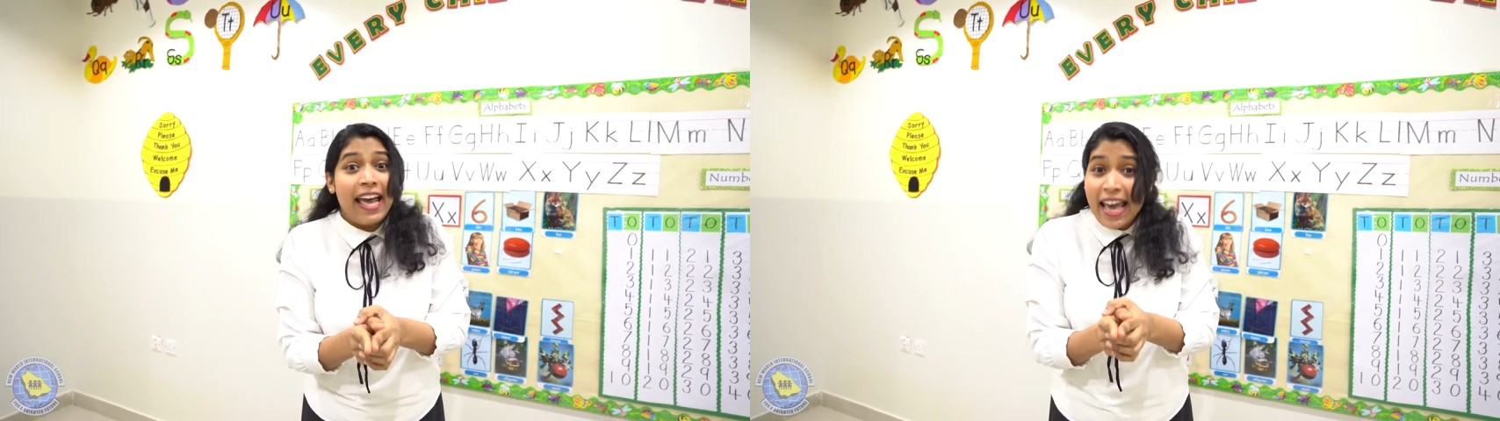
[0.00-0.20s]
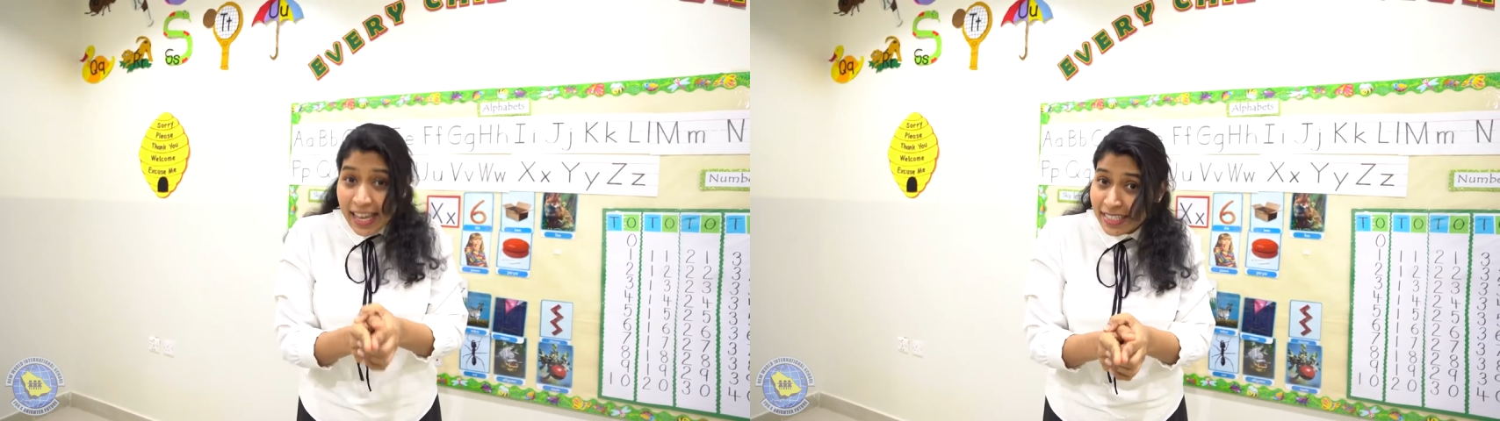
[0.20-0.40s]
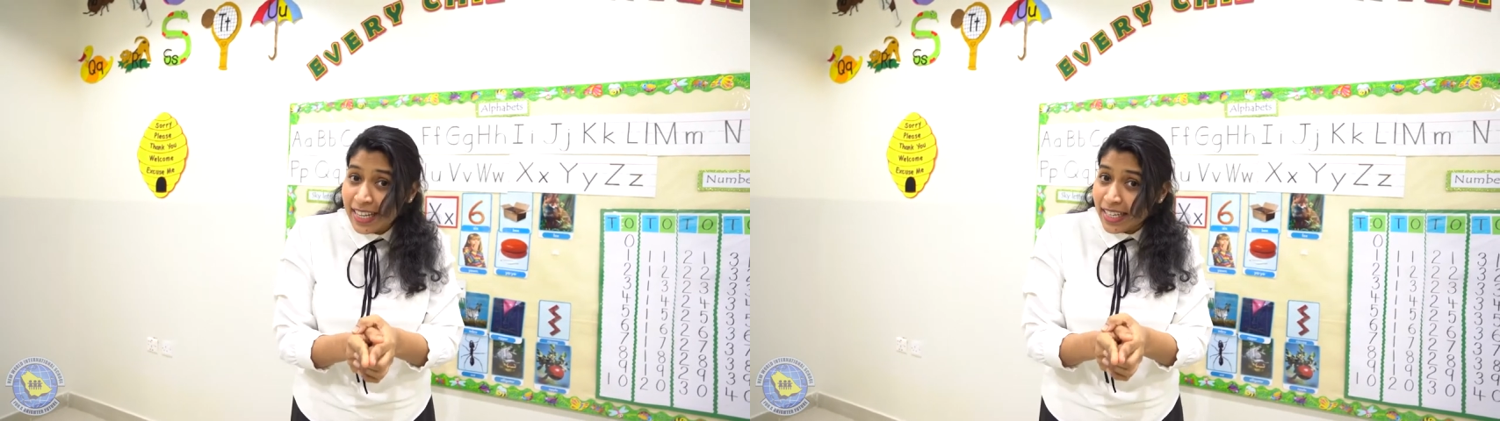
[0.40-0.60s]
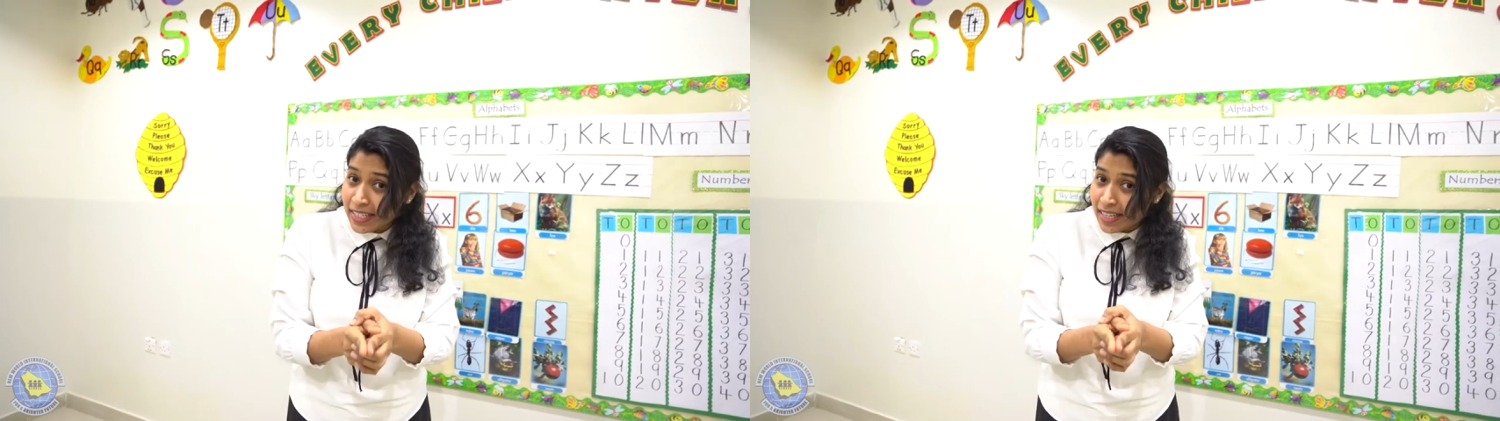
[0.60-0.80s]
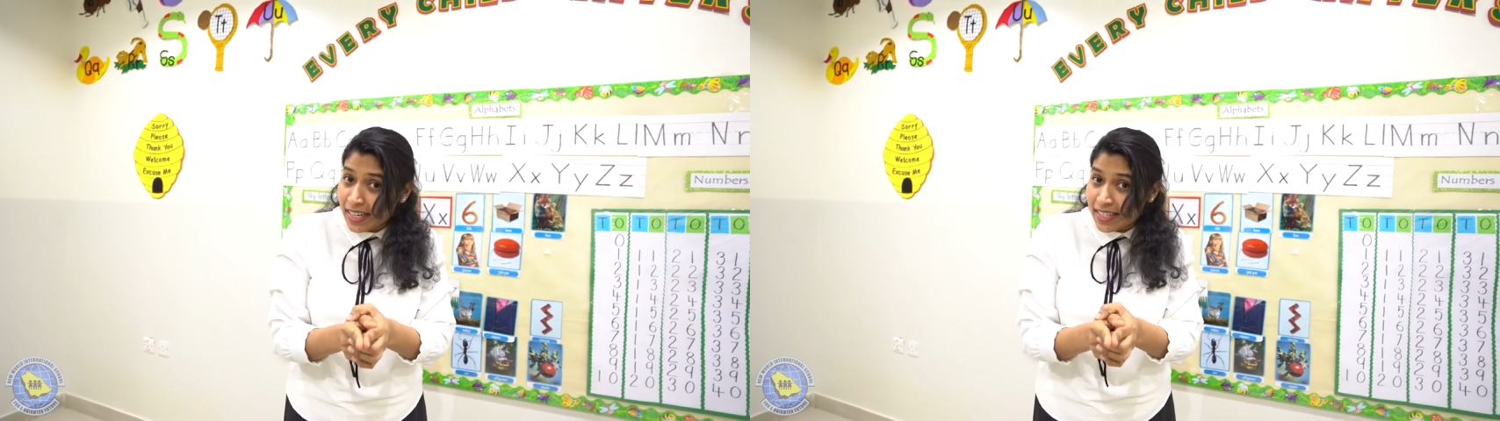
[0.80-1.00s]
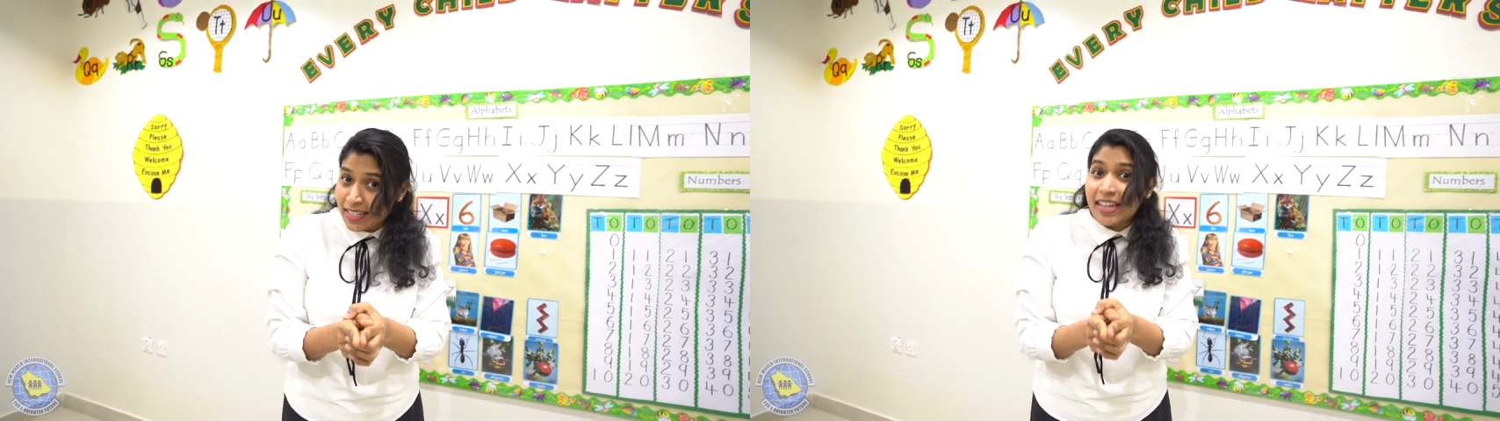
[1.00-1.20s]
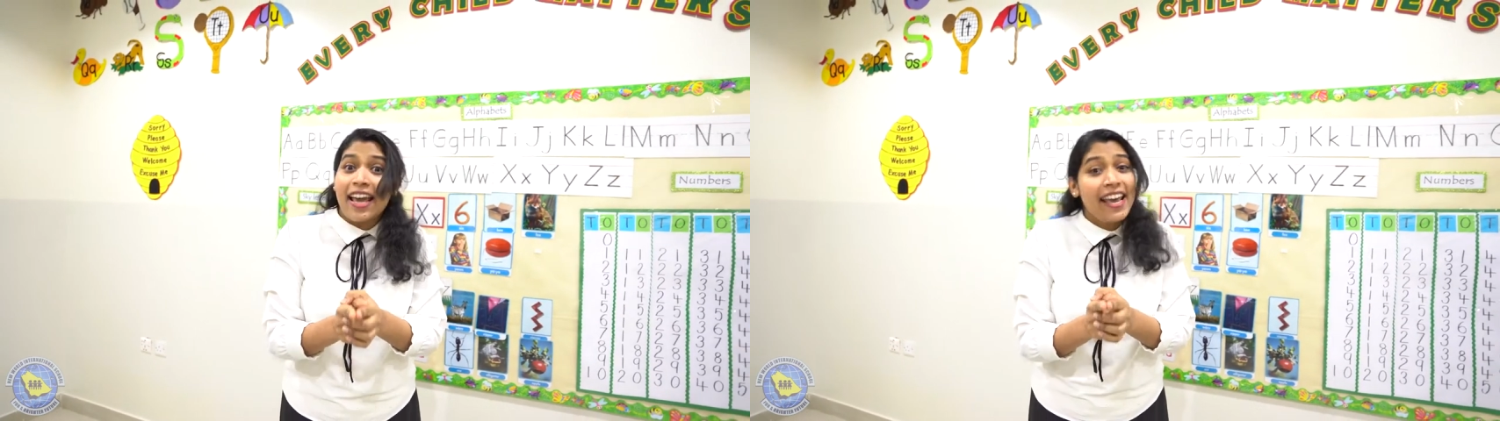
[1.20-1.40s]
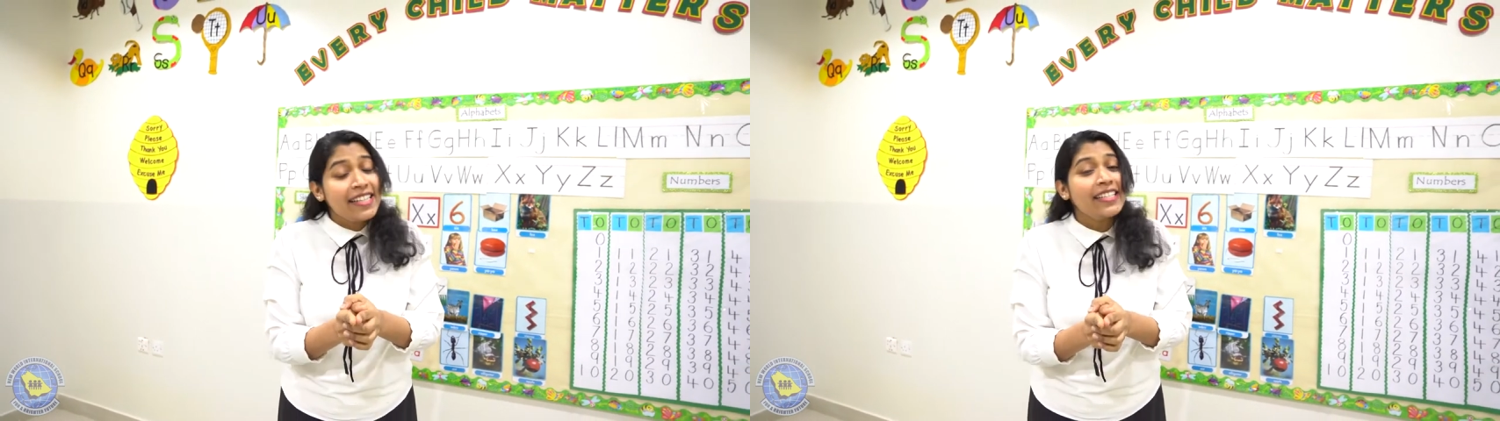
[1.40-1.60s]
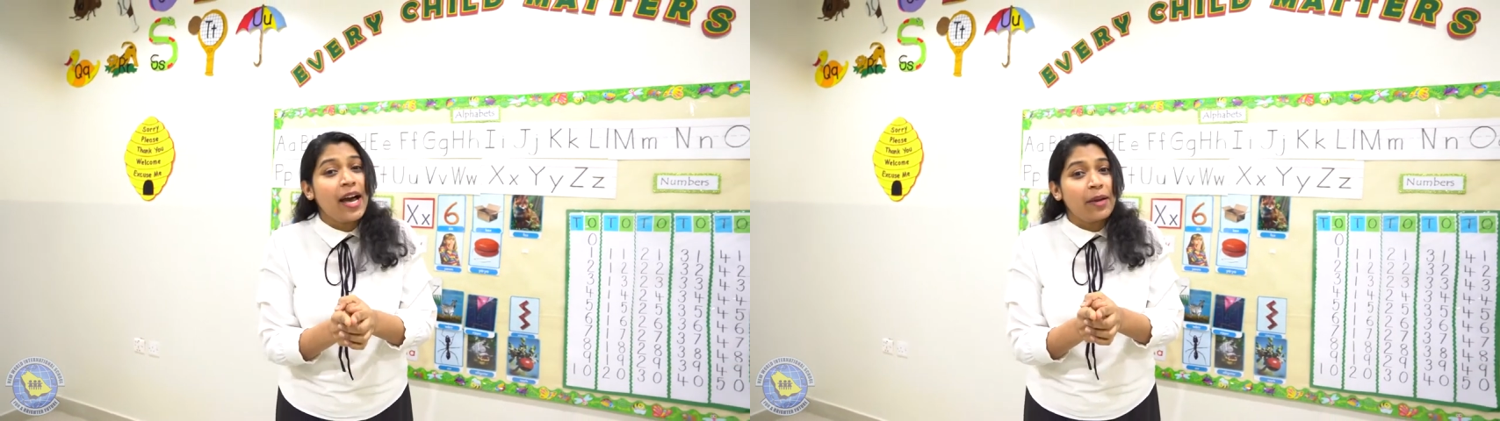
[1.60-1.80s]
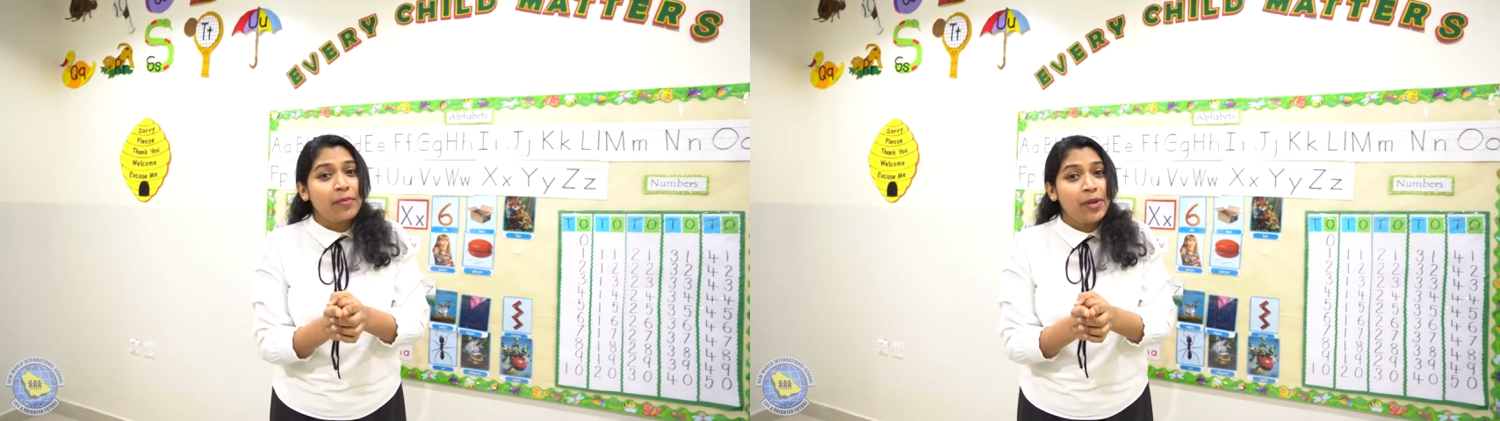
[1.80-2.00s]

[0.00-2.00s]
as excited as I